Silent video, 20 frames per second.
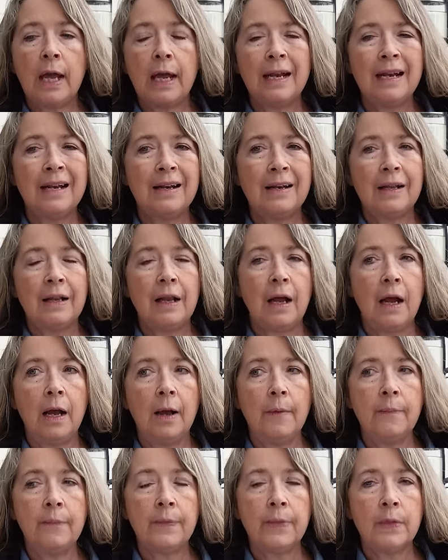And
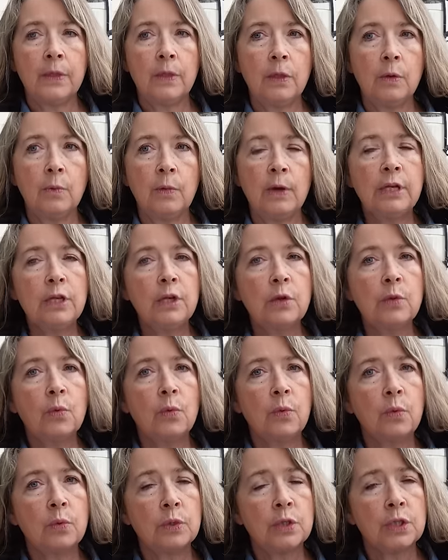um, when
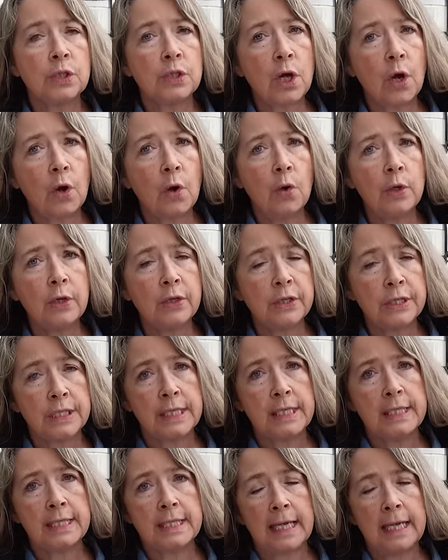you sow your
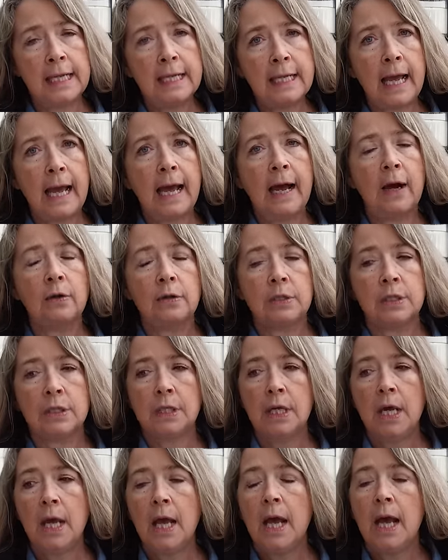seeds in the
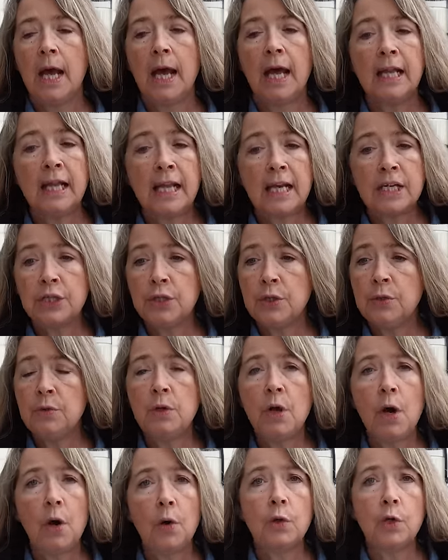house, unless you
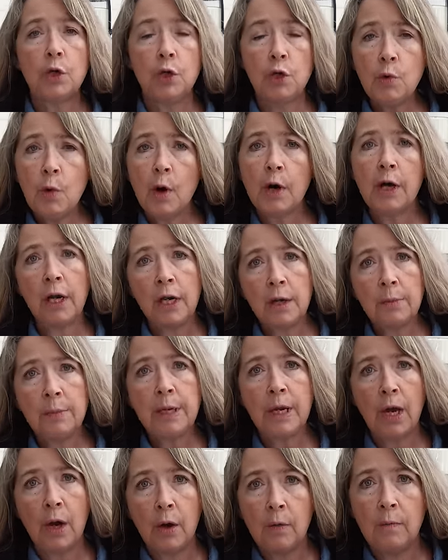know you are going to
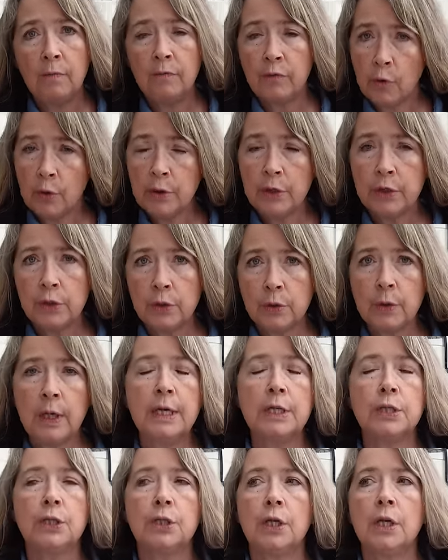be home for the
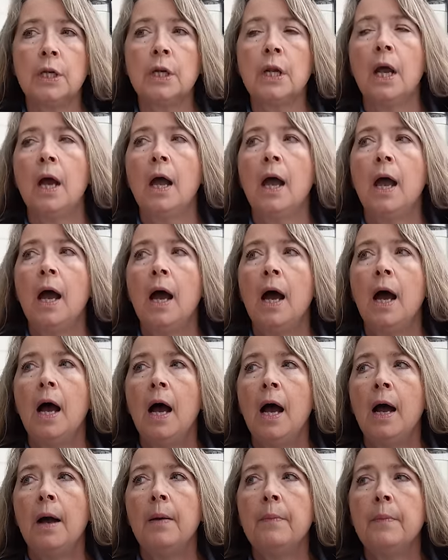duration,
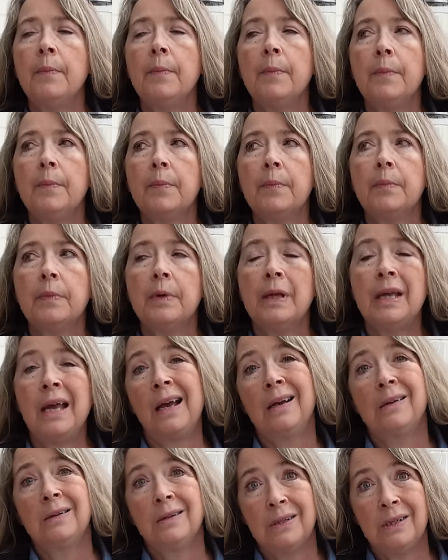um,
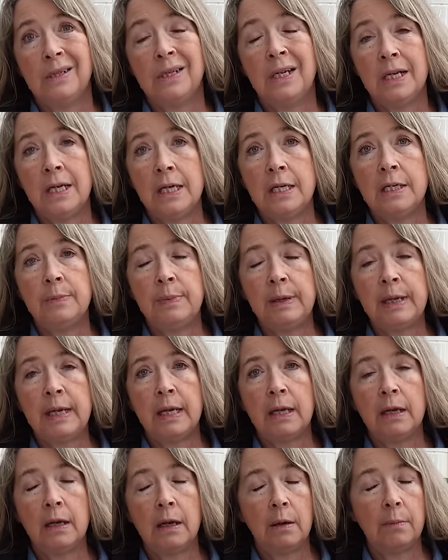yeah, you need to
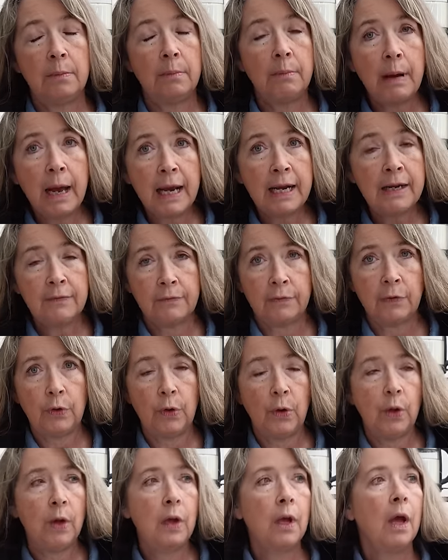be
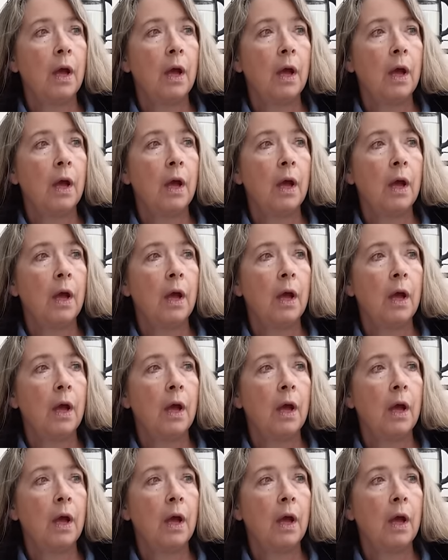mindful